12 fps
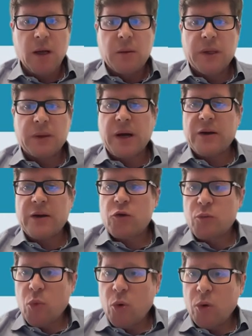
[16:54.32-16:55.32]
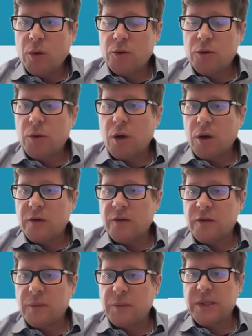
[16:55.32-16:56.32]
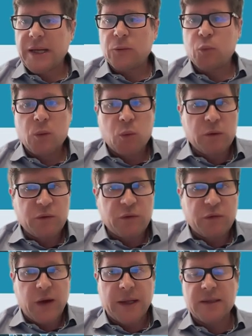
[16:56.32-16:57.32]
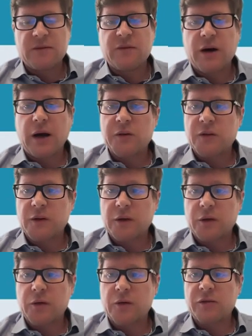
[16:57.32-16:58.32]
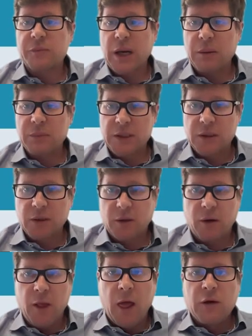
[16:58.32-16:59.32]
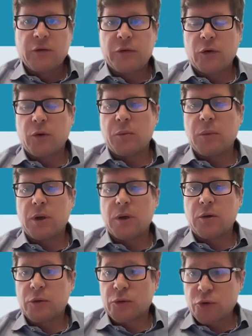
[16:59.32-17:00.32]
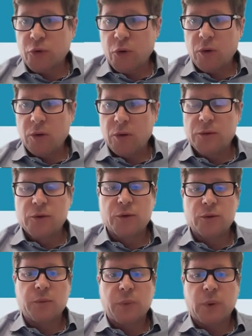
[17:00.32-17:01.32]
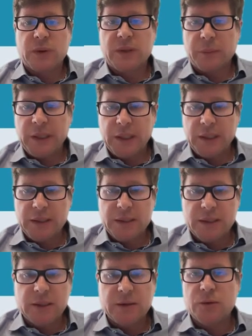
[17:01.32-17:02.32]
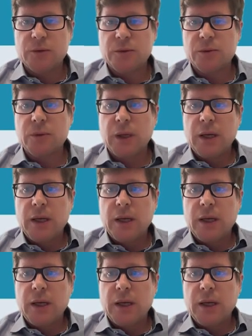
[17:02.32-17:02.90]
but much more to concept that we would find in various areas of public law, from control to portability to